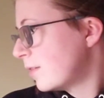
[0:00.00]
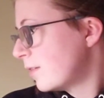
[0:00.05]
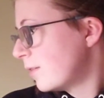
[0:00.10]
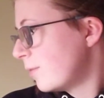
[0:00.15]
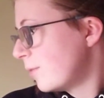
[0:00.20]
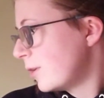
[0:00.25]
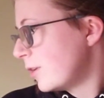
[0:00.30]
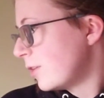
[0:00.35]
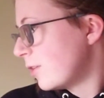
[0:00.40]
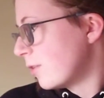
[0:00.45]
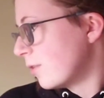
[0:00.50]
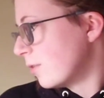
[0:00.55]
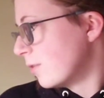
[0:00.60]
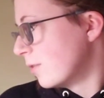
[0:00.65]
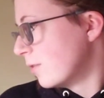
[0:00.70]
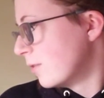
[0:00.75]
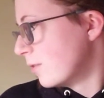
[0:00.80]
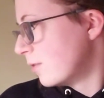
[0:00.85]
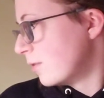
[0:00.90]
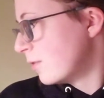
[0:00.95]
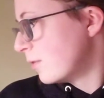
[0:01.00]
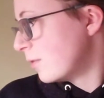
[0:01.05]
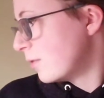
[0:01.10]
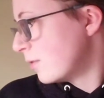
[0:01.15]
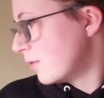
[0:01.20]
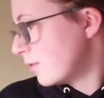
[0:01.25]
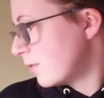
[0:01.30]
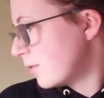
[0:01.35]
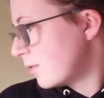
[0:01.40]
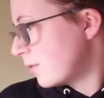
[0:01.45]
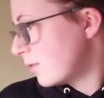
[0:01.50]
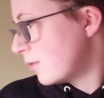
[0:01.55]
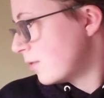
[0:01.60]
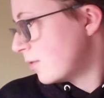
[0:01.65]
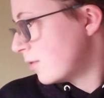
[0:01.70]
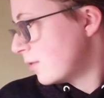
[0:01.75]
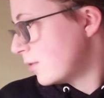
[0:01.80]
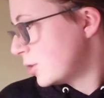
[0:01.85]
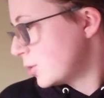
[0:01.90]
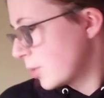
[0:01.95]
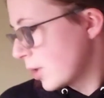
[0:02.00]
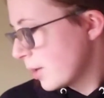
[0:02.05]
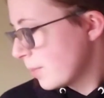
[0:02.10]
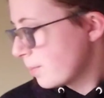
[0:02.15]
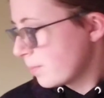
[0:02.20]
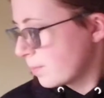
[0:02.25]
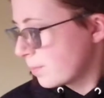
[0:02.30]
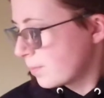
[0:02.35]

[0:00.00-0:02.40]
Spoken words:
what are you doing? Do you want up?